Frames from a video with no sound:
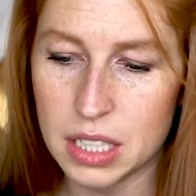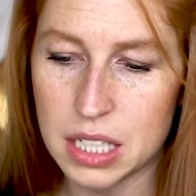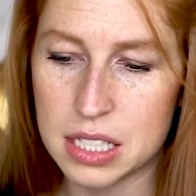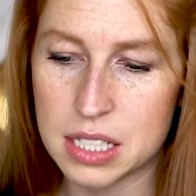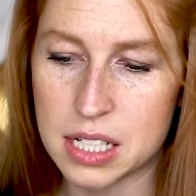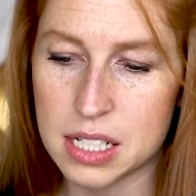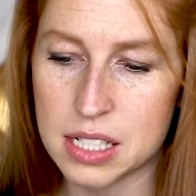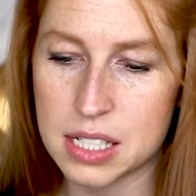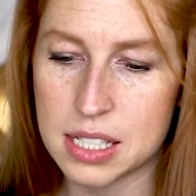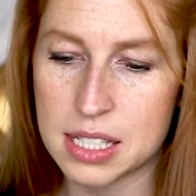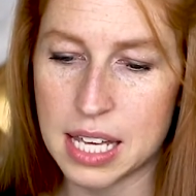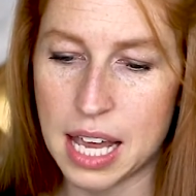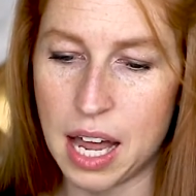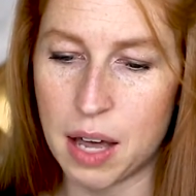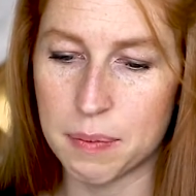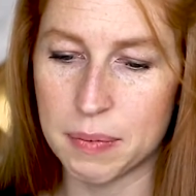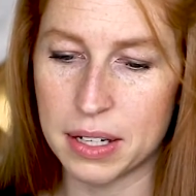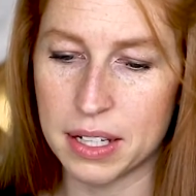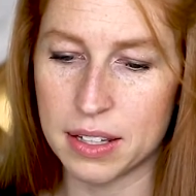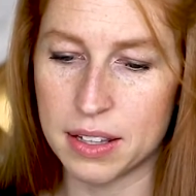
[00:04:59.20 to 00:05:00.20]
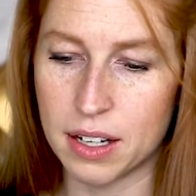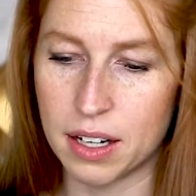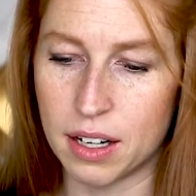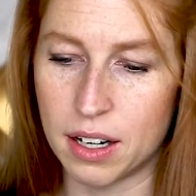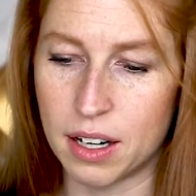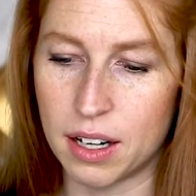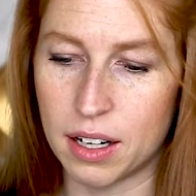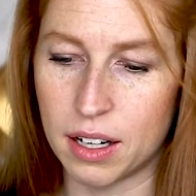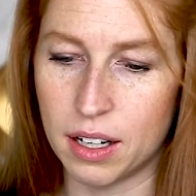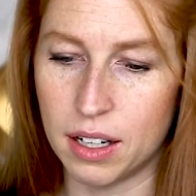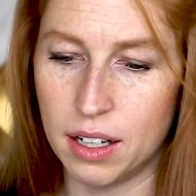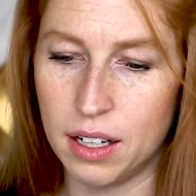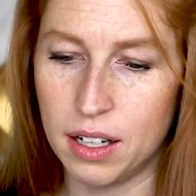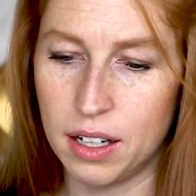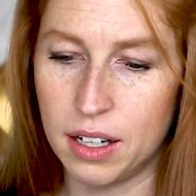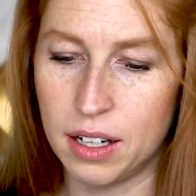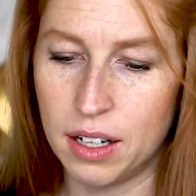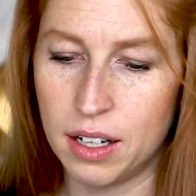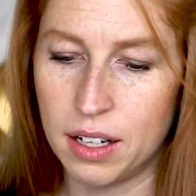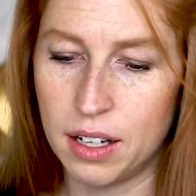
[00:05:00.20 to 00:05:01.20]
Doesn't say how many there are,
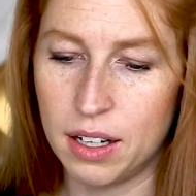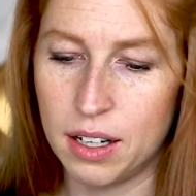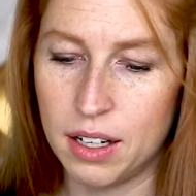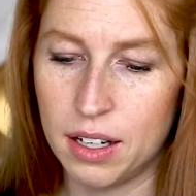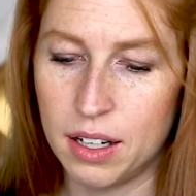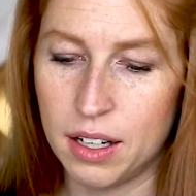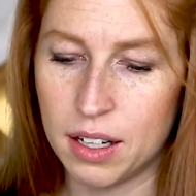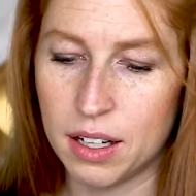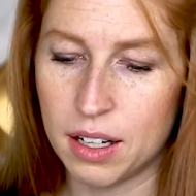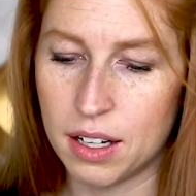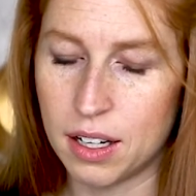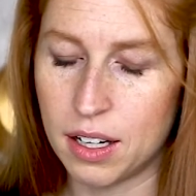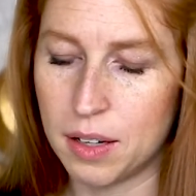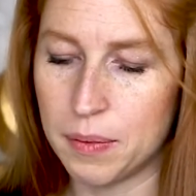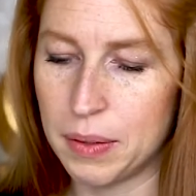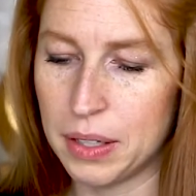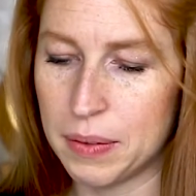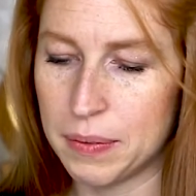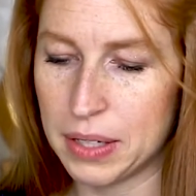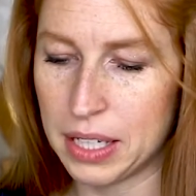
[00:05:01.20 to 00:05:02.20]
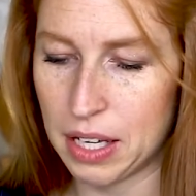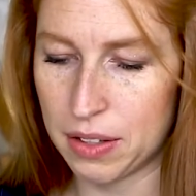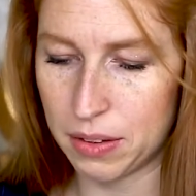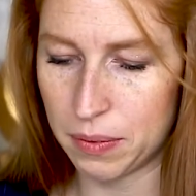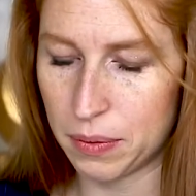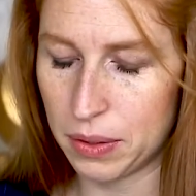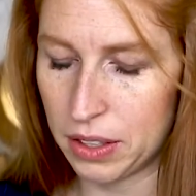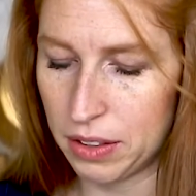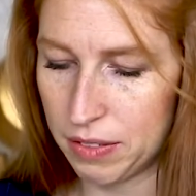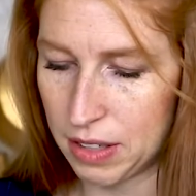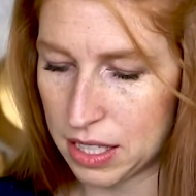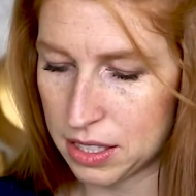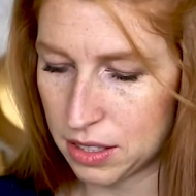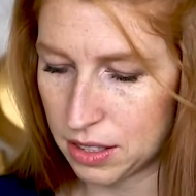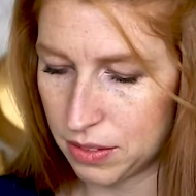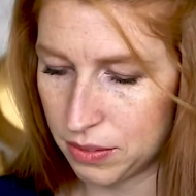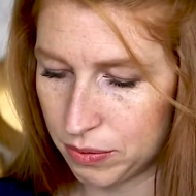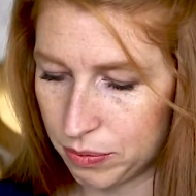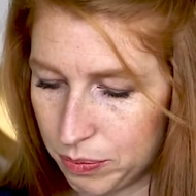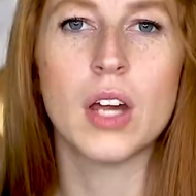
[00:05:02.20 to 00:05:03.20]
but let me count them really
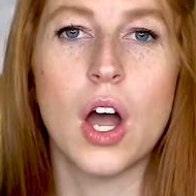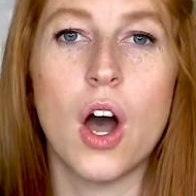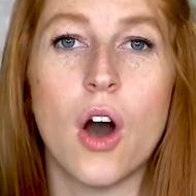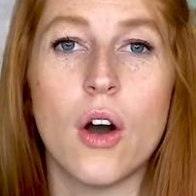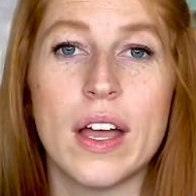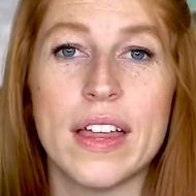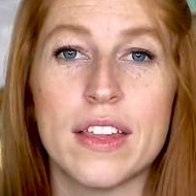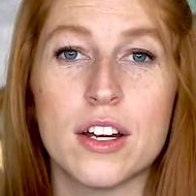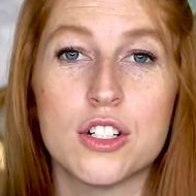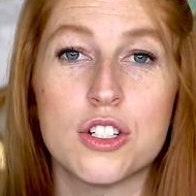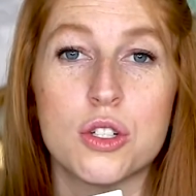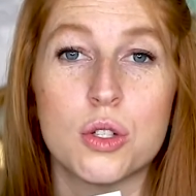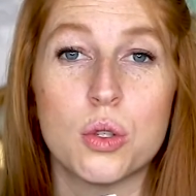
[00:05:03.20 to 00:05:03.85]
fast. Okay, there's